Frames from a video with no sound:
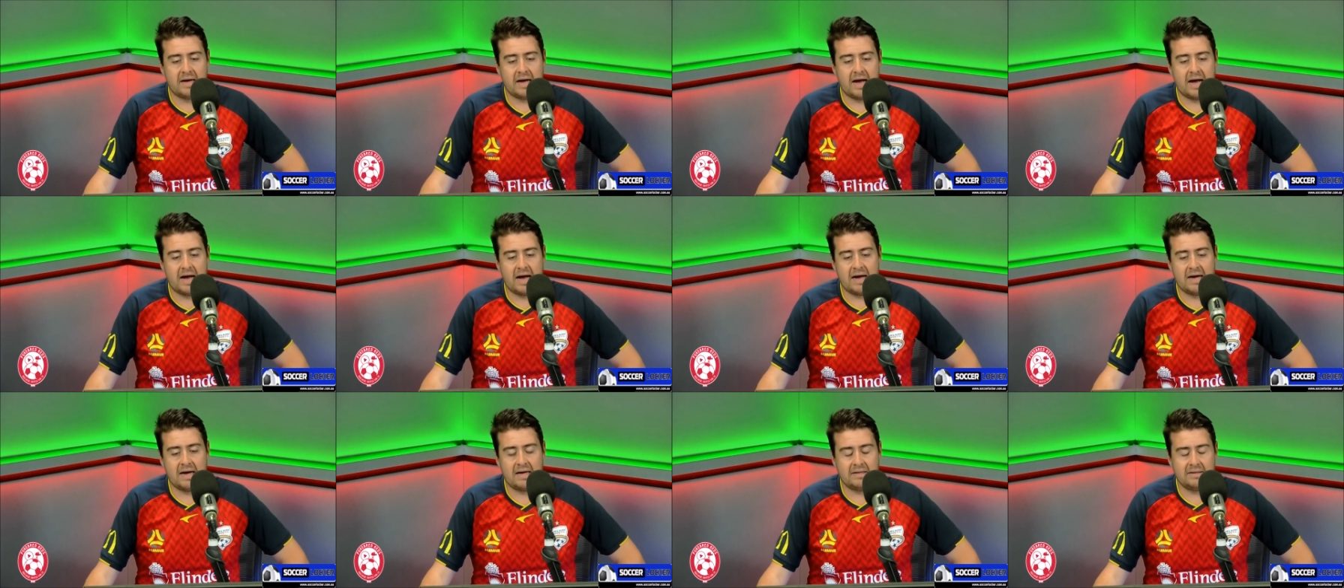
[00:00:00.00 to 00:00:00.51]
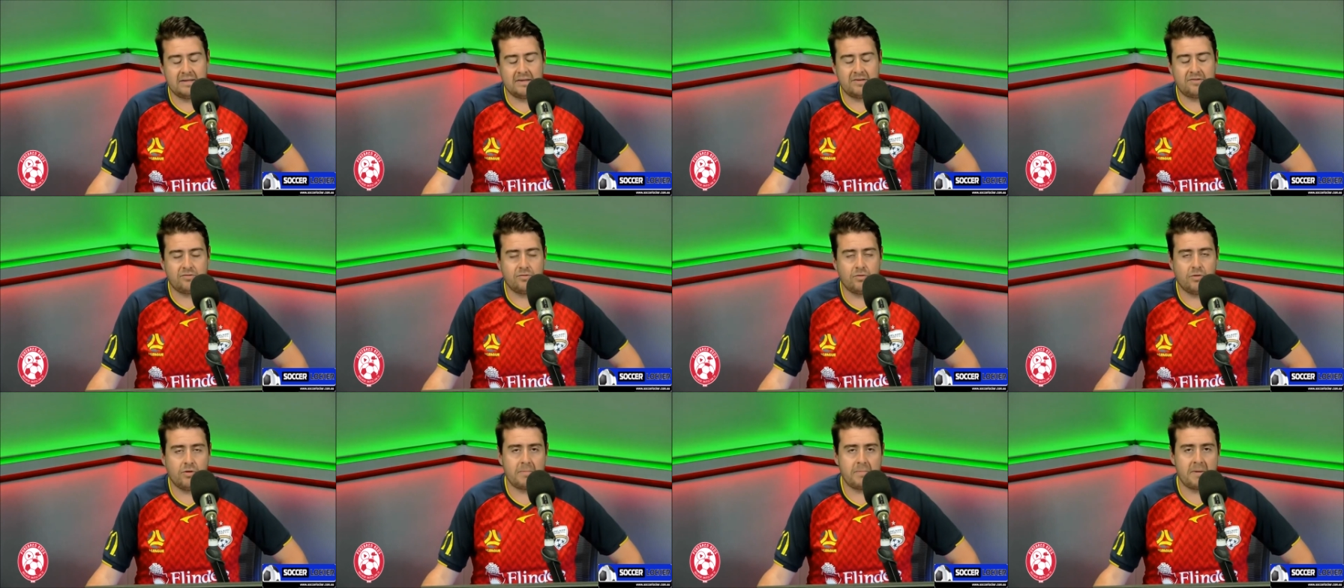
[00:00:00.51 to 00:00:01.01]
Uh,
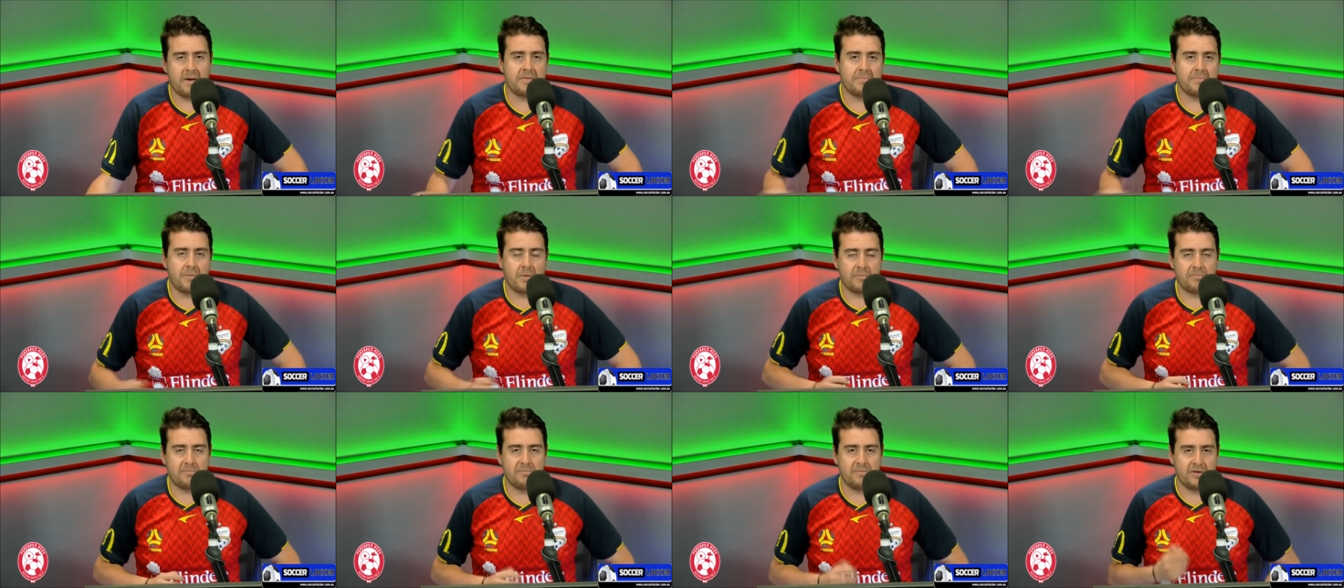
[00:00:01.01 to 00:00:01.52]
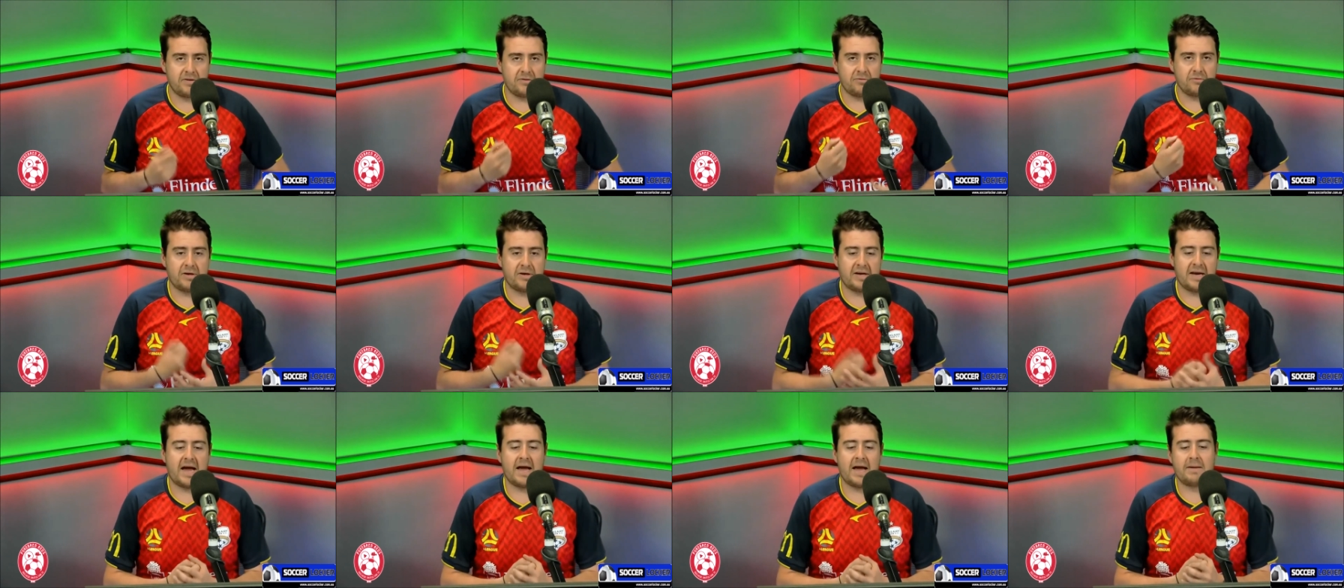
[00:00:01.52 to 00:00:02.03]
let's talk about the Melbourne
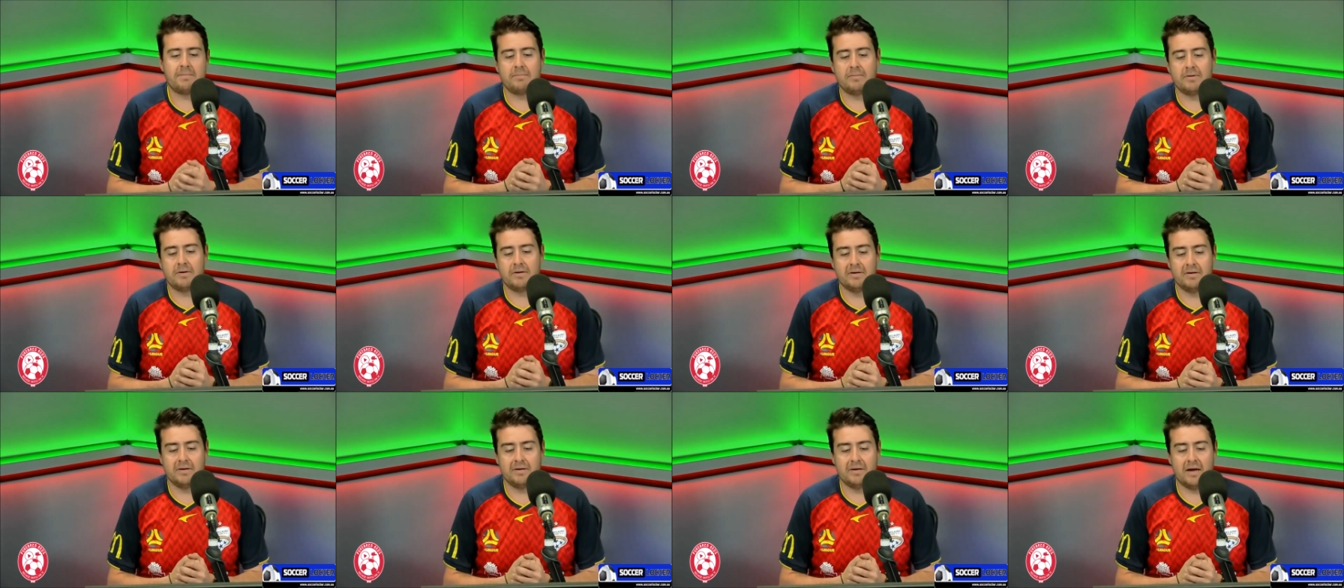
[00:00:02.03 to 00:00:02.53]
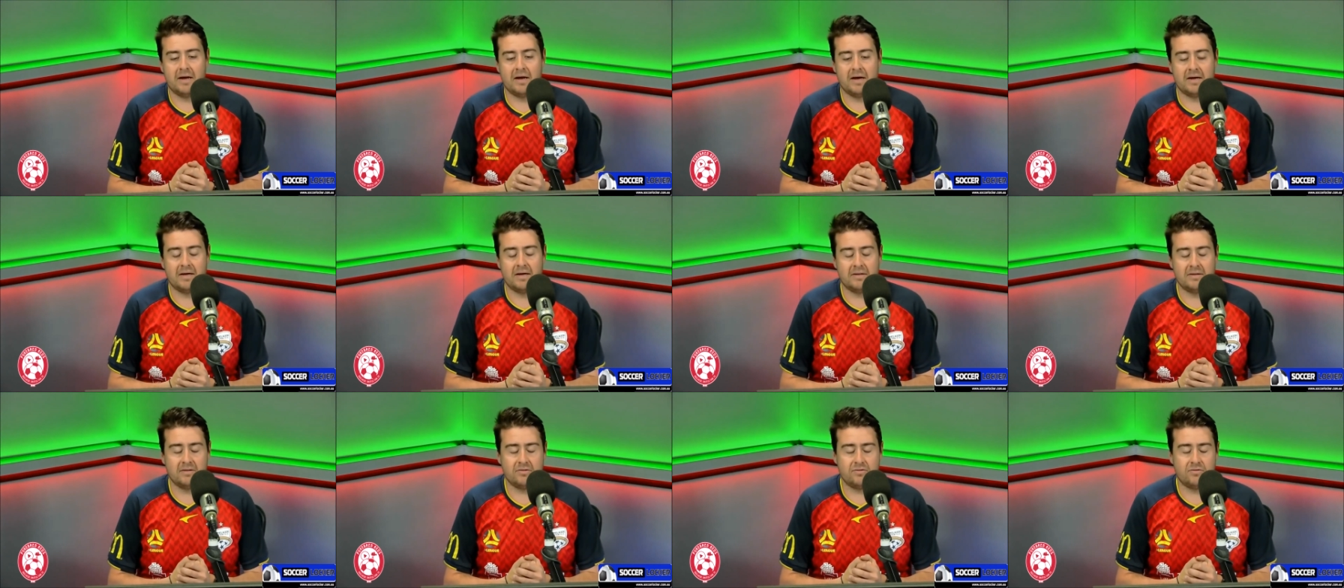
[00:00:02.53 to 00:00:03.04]
victory game
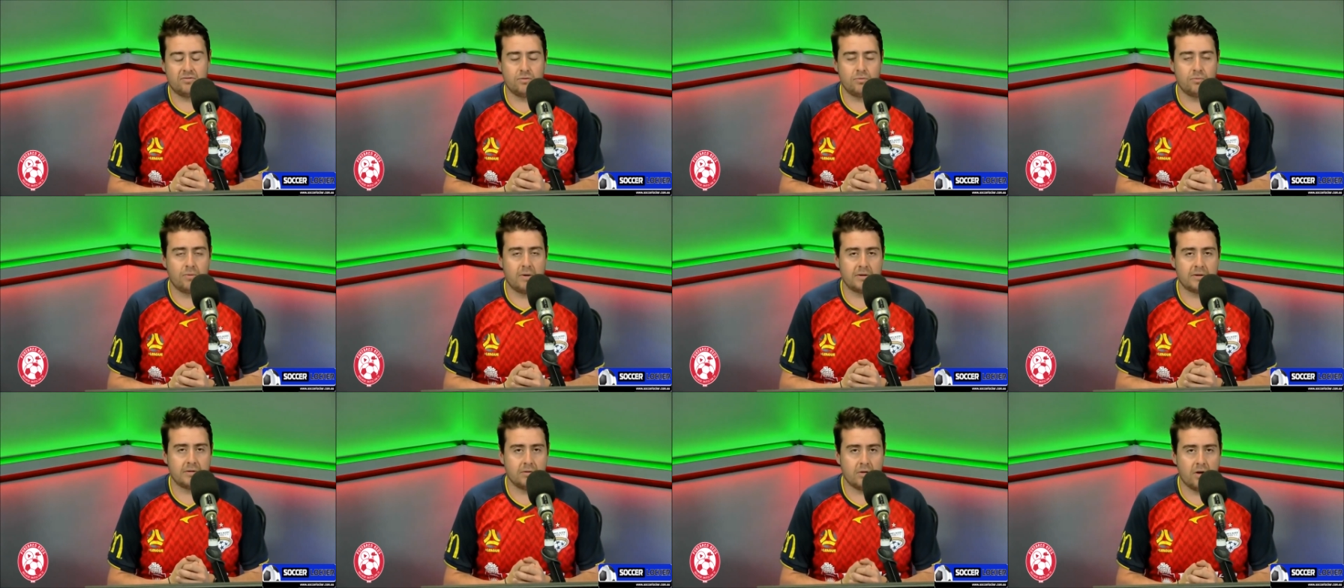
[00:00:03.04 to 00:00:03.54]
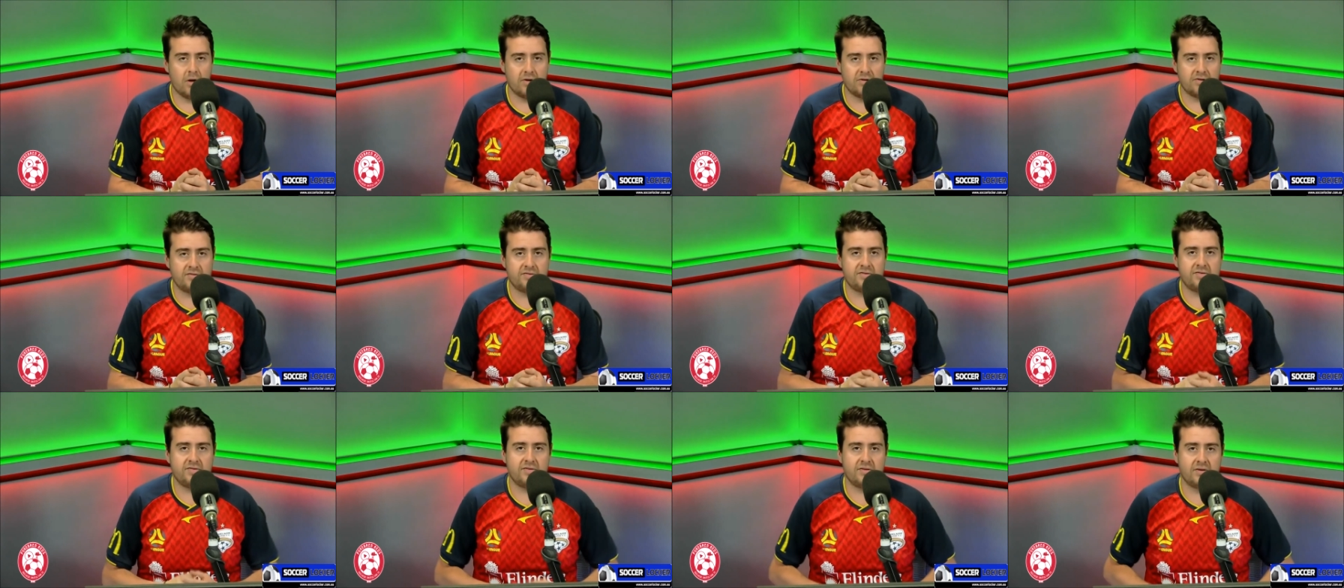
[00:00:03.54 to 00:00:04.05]
uh, 2 1
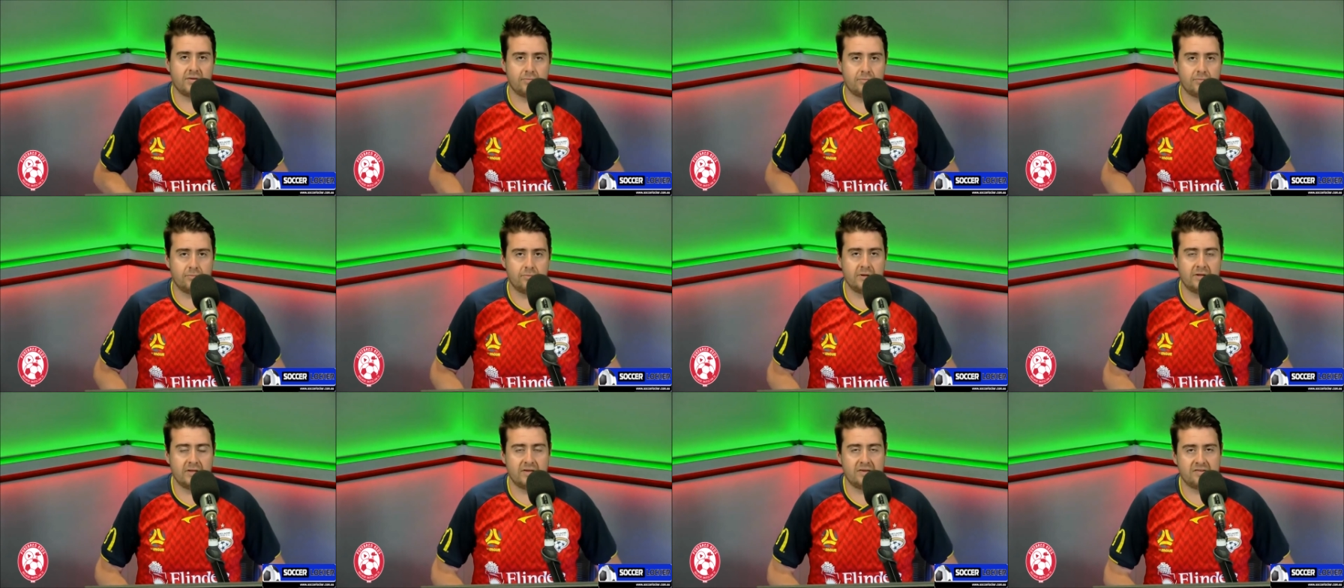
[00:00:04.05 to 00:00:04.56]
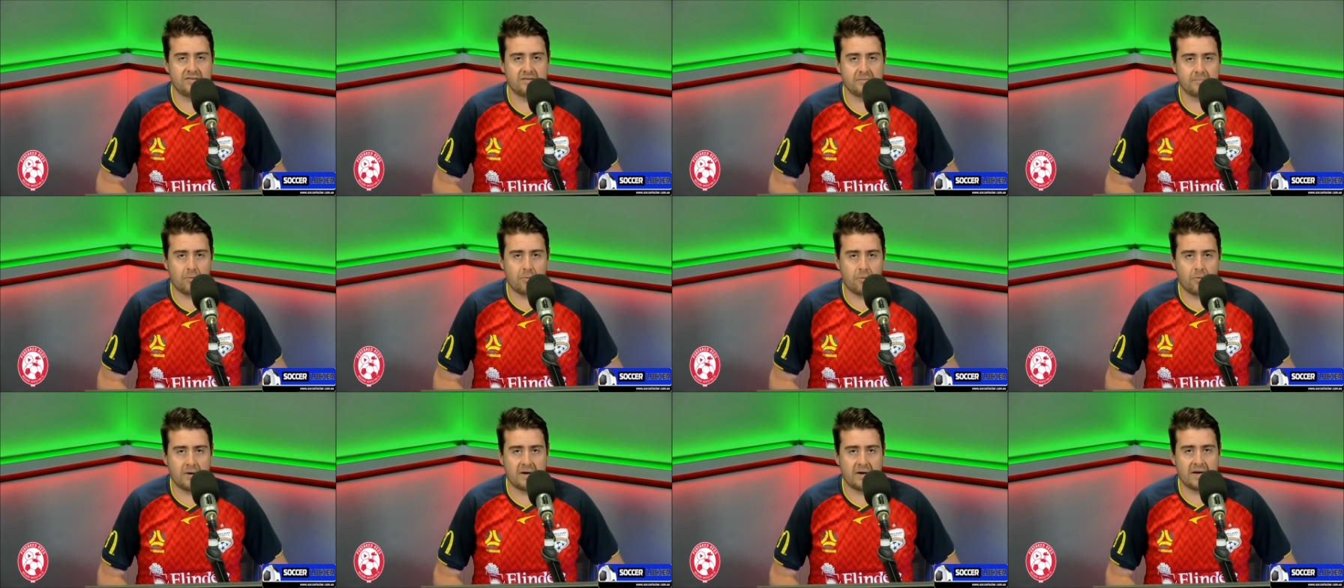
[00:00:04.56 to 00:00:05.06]
loss, uh, really
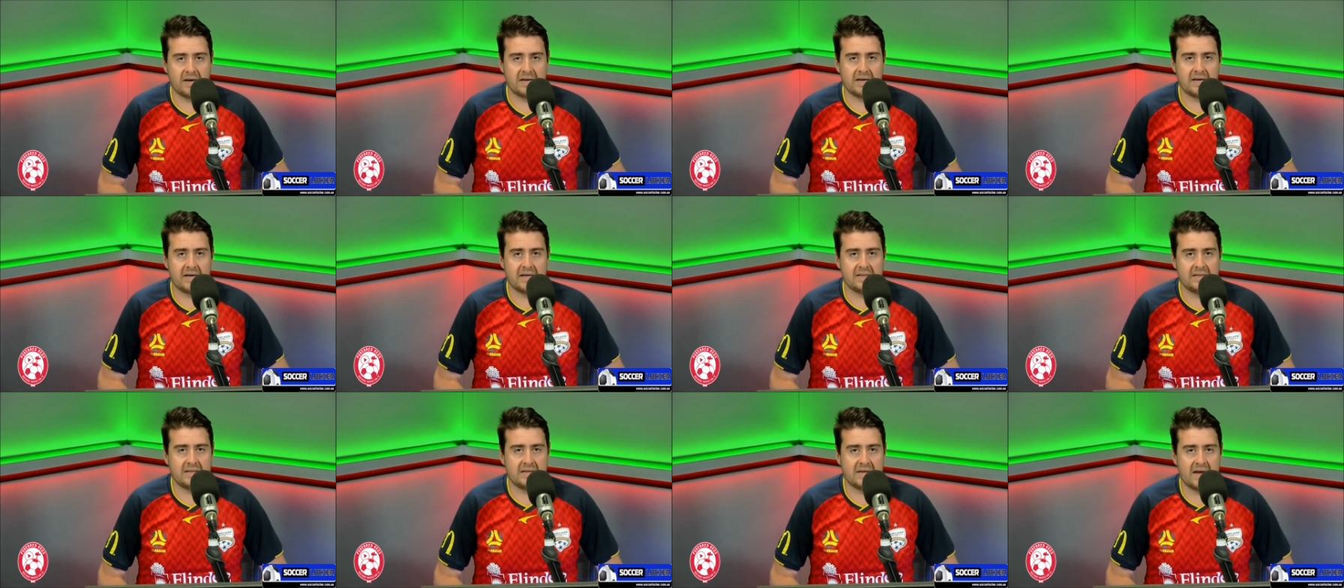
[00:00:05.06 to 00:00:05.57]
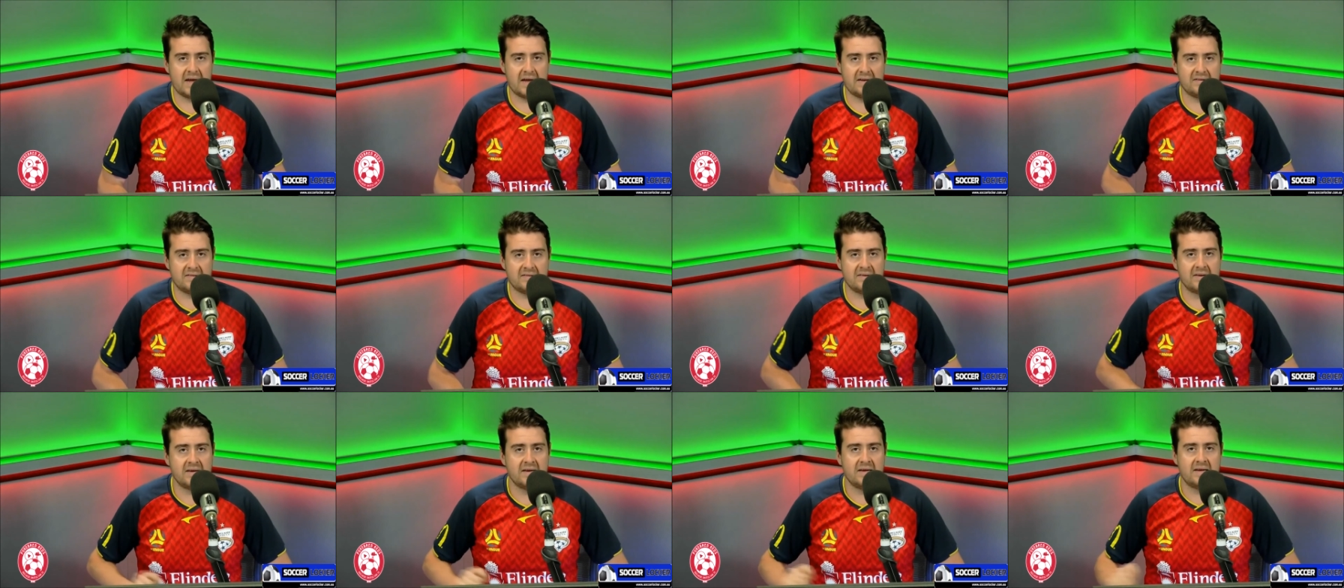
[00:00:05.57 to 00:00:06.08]
disappointing in the
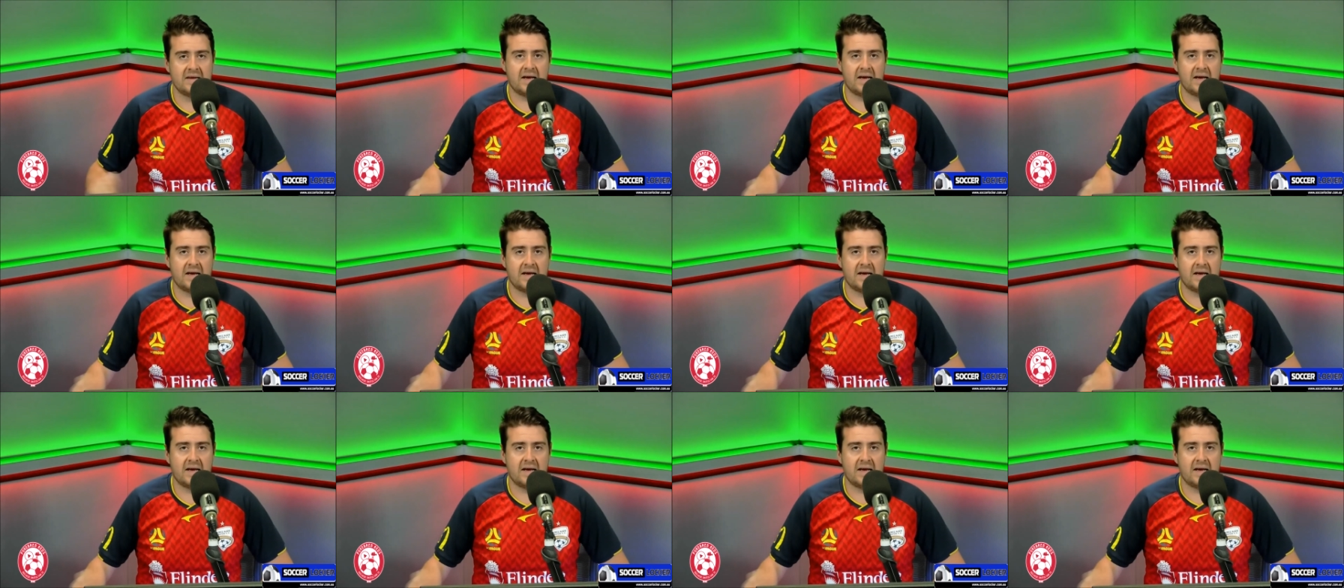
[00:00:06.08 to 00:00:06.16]
end.